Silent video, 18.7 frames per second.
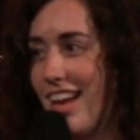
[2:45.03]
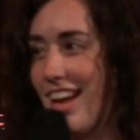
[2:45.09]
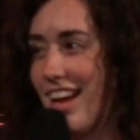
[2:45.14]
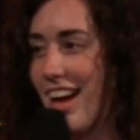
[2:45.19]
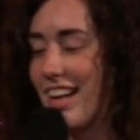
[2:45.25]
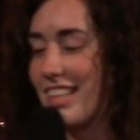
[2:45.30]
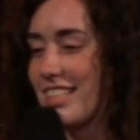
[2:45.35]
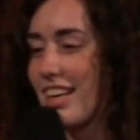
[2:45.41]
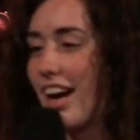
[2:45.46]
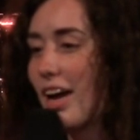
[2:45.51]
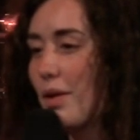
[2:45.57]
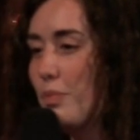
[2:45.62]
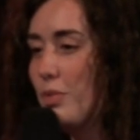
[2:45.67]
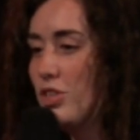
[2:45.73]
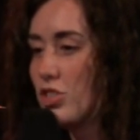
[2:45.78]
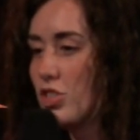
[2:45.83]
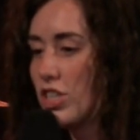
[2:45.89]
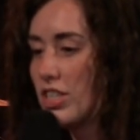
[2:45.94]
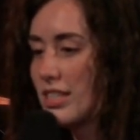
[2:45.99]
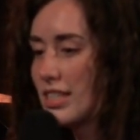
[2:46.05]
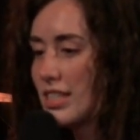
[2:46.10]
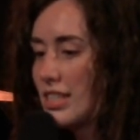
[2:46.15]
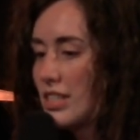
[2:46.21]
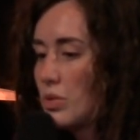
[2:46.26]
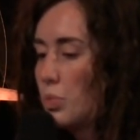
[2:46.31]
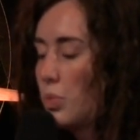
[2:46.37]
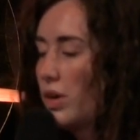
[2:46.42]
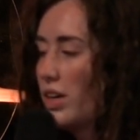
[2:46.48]
a time when
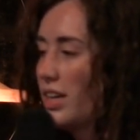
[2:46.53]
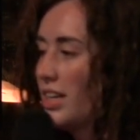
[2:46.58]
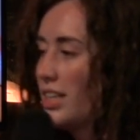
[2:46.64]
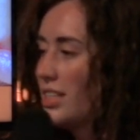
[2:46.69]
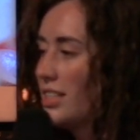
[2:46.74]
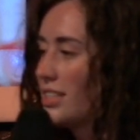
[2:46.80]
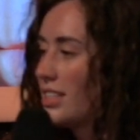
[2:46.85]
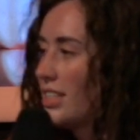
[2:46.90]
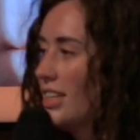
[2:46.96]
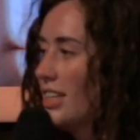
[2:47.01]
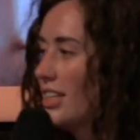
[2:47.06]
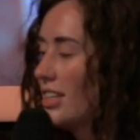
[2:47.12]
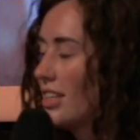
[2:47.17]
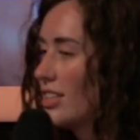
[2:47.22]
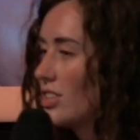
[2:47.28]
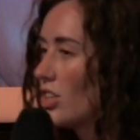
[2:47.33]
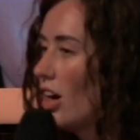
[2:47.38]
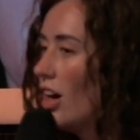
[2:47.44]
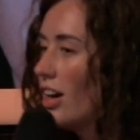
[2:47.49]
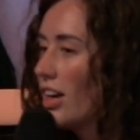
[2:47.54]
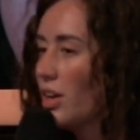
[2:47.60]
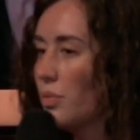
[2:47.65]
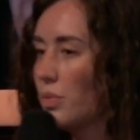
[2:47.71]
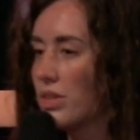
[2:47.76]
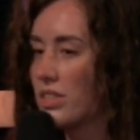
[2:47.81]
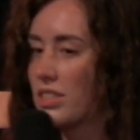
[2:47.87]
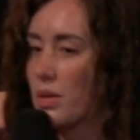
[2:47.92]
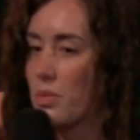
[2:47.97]
Jesus was talking
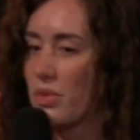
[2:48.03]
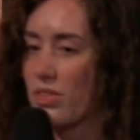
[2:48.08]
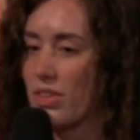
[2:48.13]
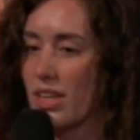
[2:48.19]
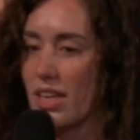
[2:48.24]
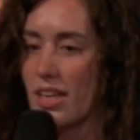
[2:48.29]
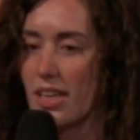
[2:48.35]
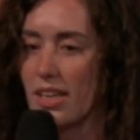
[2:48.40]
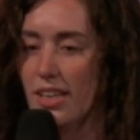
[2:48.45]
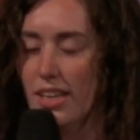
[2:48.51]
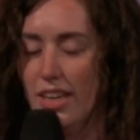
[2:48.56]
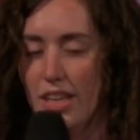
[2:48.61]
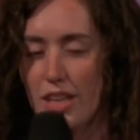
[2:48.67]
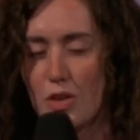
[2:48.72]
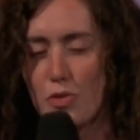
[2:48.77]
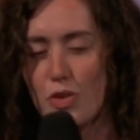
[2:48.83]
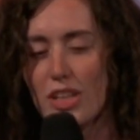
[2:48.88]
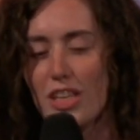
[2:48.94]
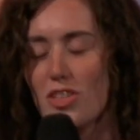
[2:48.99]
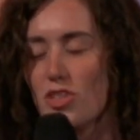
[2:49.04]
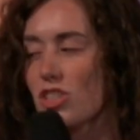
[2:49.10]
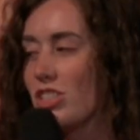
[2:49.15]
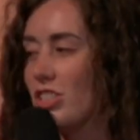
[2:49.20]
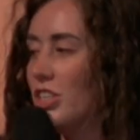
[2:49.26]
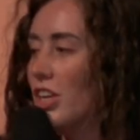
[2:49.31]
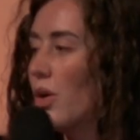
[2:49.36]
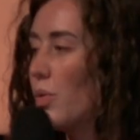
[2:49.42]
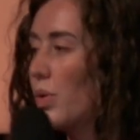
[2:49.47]
with some of the the religious
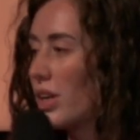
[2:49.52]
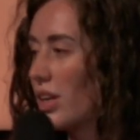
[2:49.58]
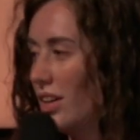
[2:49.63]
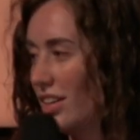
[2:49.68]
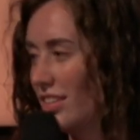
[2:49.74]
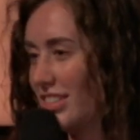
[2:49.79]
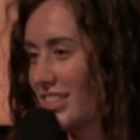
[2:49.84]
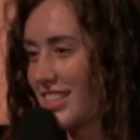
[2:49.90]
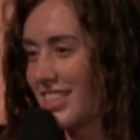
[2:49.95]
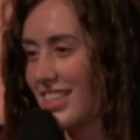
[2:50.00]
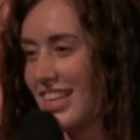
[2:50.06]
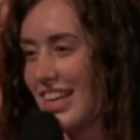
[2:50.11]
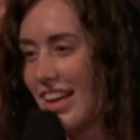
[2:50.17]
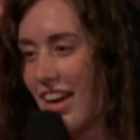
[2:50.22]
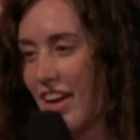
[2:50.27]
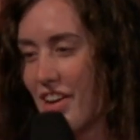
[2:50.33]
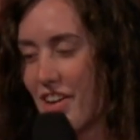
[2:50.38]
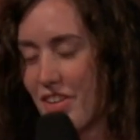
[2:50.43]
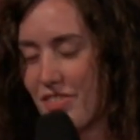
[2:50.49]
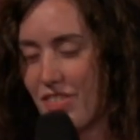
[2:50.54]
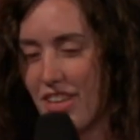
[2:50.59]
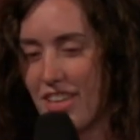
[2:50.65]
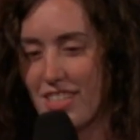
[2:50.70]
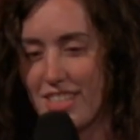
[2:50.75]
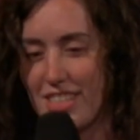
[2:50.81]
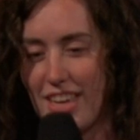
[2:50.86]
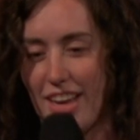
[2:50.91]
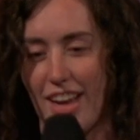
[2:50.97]
know-it-alls of
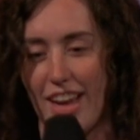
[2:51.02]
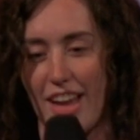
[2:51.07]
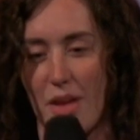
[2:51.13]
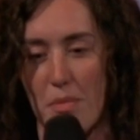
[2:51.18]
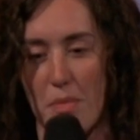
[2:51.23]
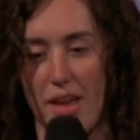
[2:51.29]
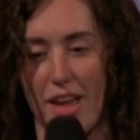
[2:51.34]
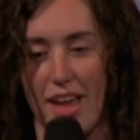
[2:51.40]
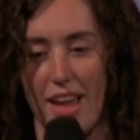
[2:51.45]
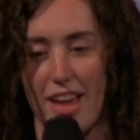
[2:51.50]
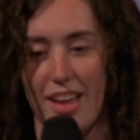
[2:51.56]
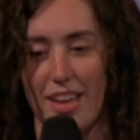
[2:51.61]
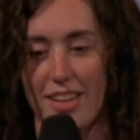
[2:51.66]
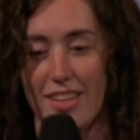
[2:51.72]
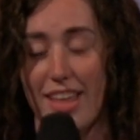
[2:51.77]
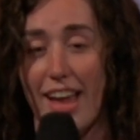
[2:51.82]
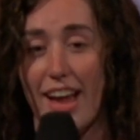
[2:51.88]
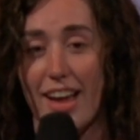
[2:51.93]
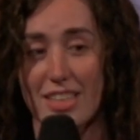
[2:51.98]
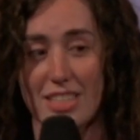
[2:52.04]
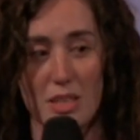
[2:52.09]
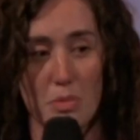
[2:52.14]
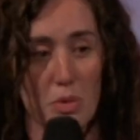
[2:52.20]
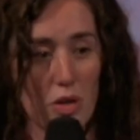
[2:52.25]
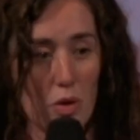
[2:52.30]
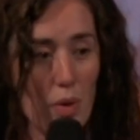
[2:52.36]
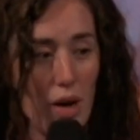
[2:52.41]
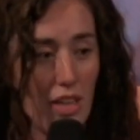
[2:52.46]
his time, and they asked him
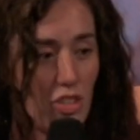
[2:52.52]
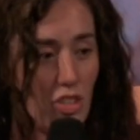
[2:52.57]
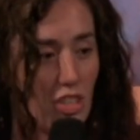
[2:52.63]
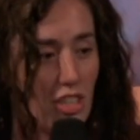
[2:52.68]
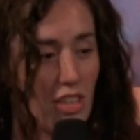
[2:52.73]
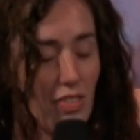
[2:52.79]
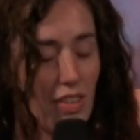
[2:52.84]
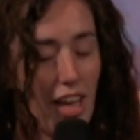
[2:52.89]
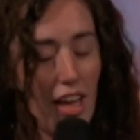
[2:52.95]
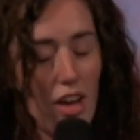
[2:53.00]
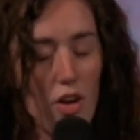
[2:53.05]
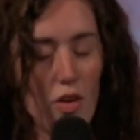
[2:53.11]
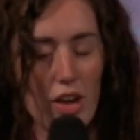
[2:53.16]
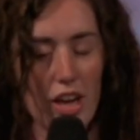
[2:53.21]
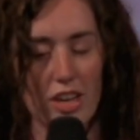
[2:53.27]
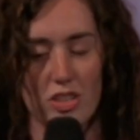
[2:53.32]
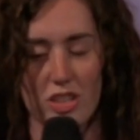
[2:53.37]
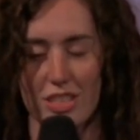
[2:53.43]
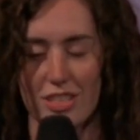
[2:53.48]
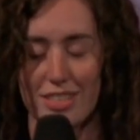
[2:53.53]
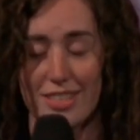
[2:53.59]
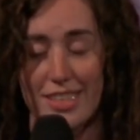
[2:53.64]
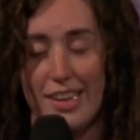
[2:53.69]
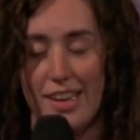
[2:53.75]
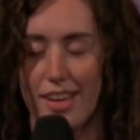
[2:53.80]
a question of like, "Okay, Jesus."